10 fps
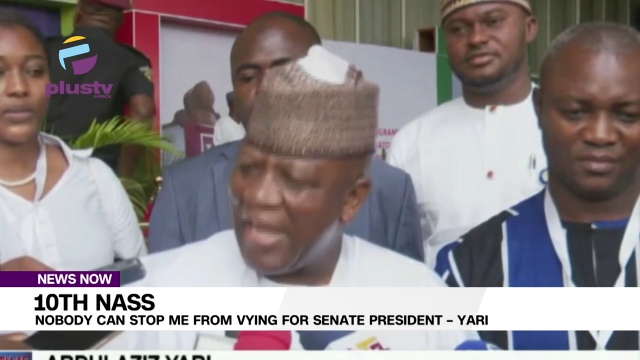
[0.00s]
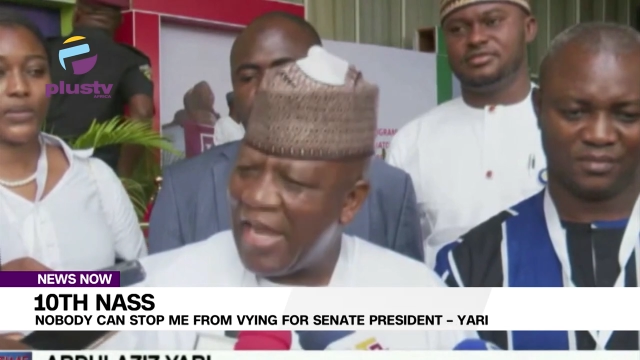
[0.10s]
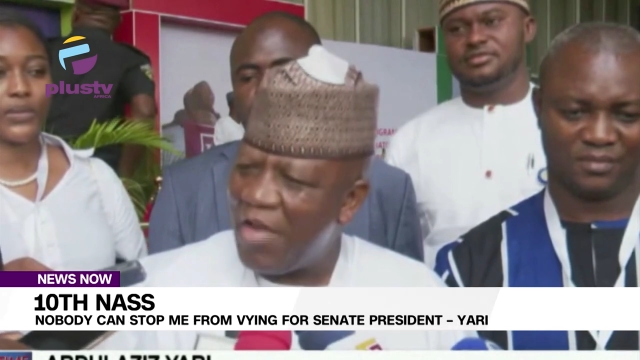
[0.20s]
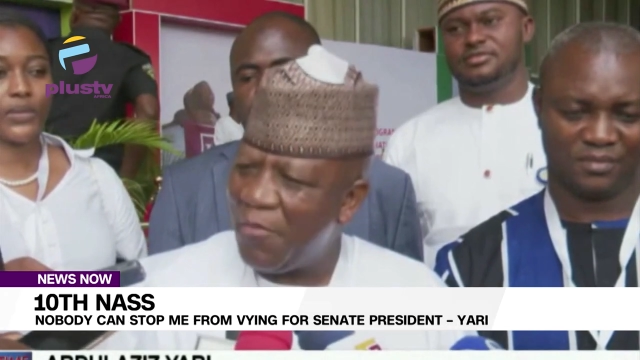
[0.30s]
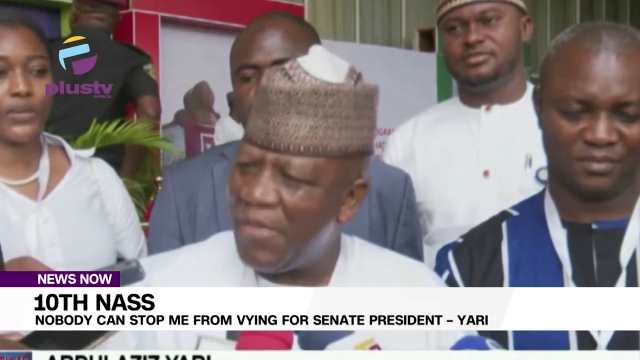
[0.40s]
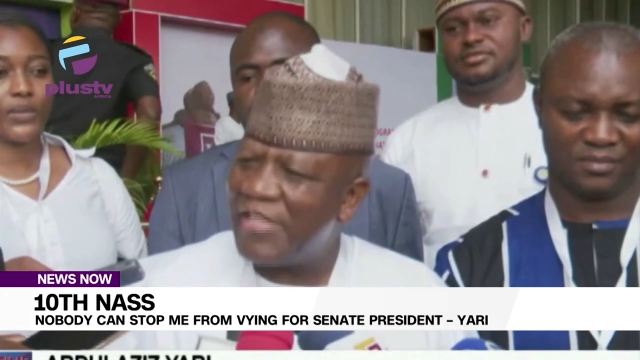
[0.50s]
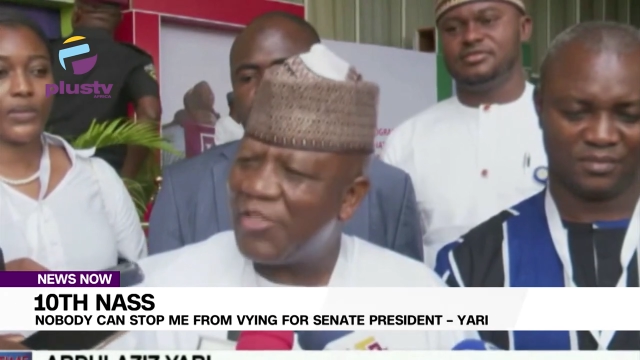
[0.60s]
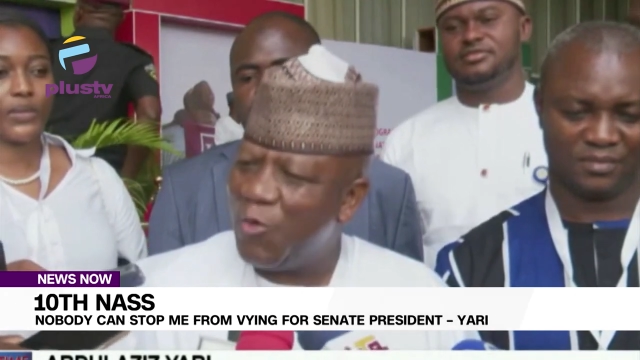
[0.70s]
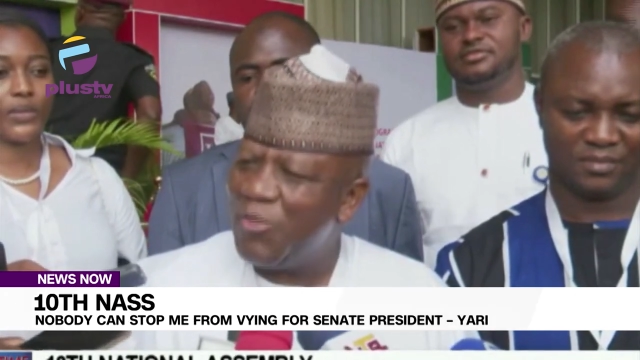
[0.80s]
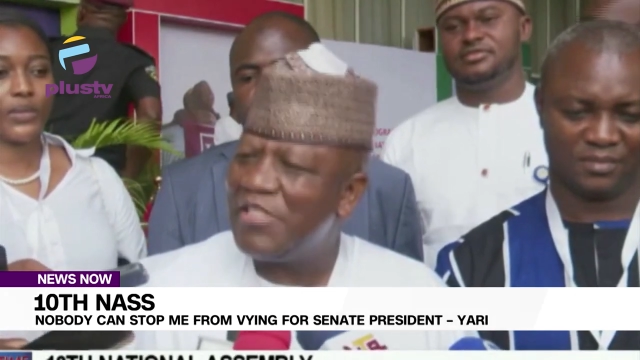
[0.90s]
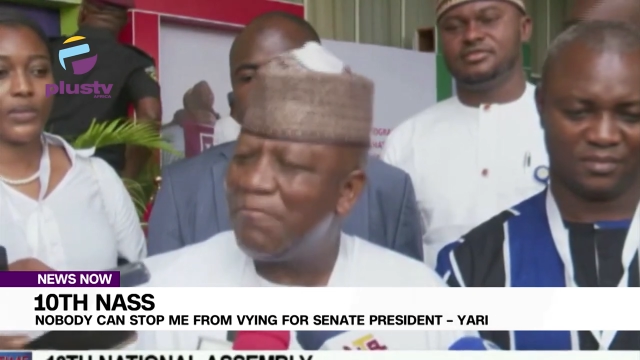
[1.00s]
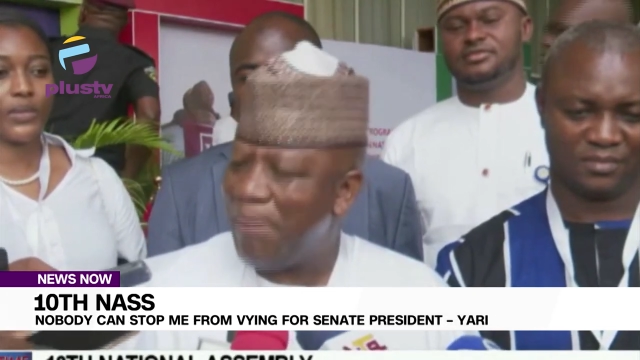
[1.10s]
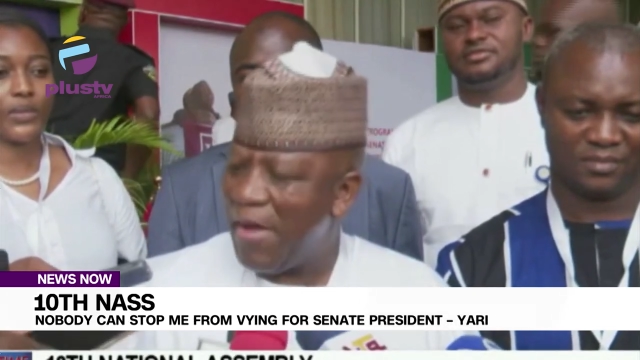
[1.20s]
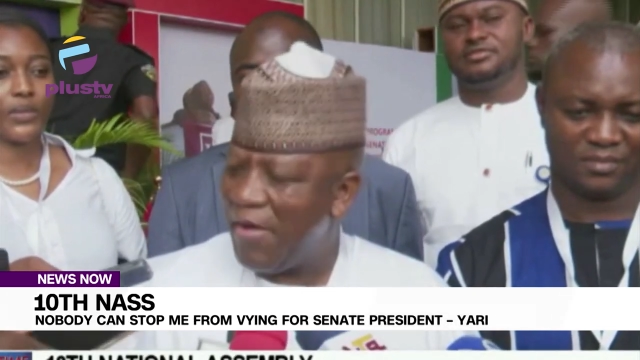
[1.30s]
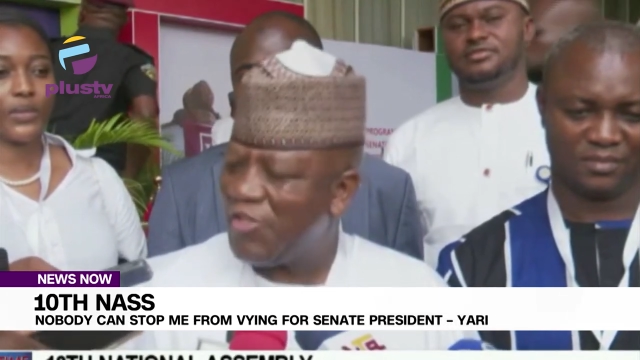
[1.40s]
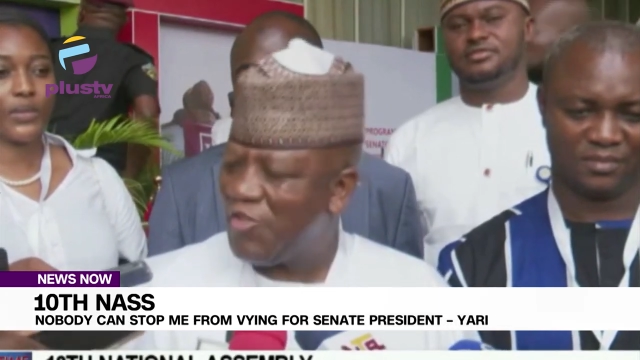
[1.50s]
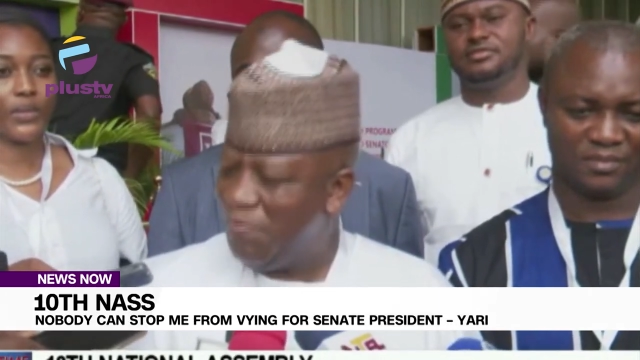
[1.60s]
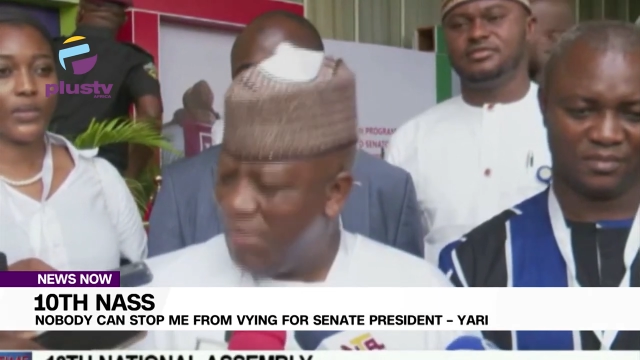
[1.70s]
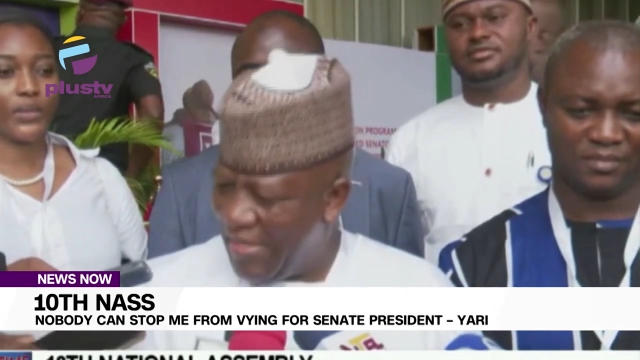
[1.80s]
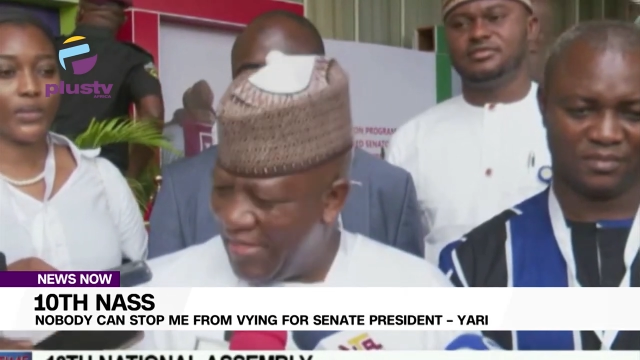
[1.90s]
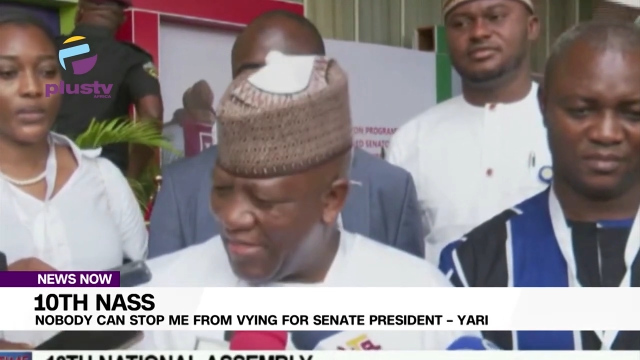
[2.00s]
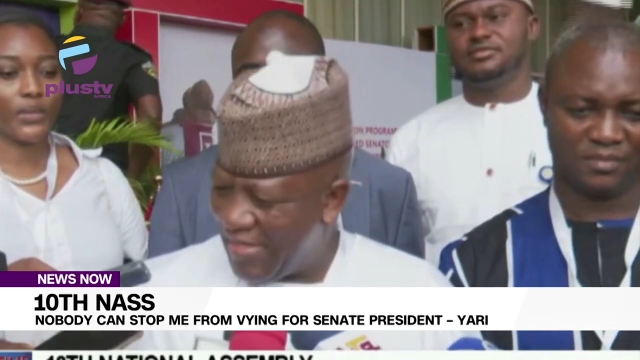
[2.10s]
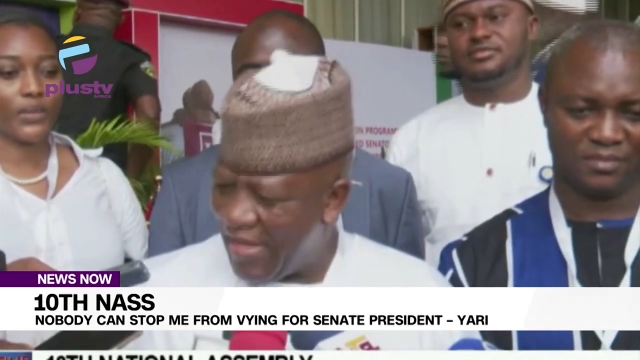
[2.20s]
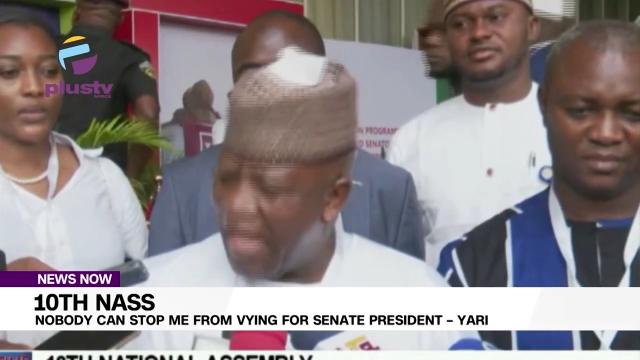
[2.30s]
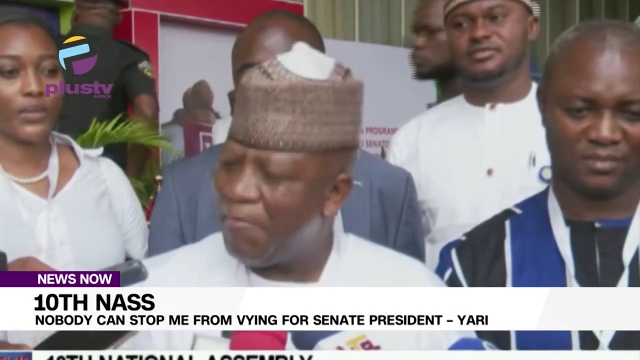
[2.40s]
Speaker 1: it's a kind of exclusive power to me